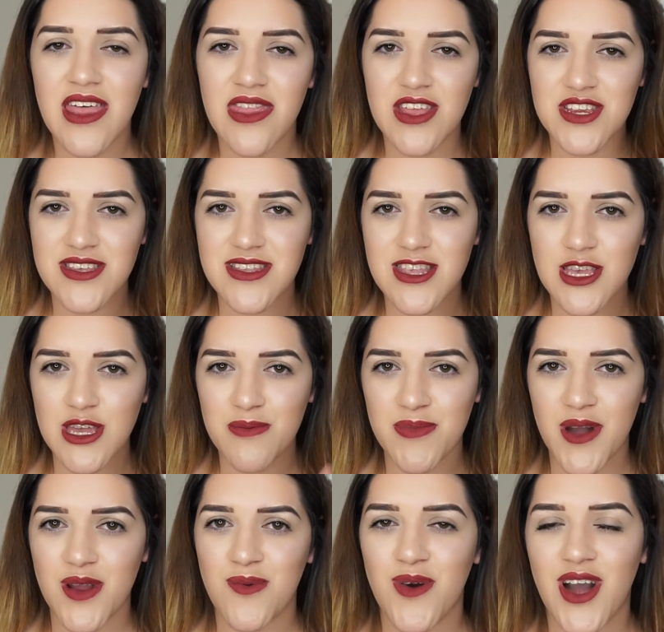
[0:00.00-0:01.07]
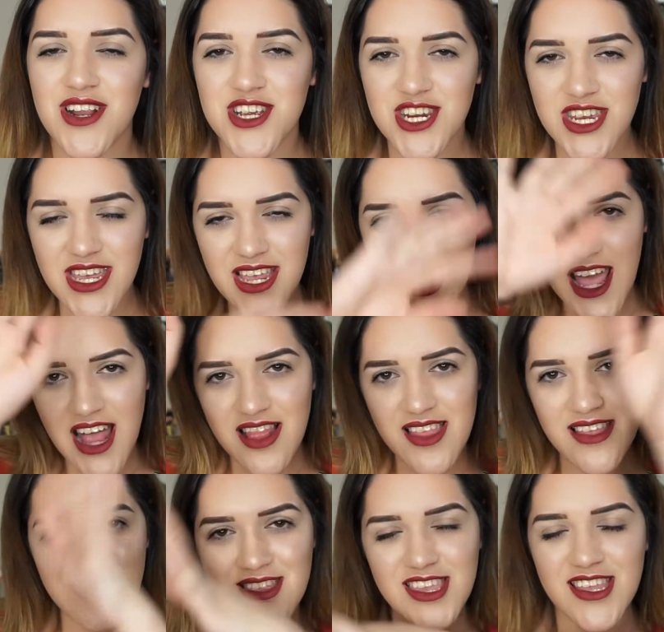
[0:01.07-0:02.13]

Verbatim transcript: then just keep on watching and let's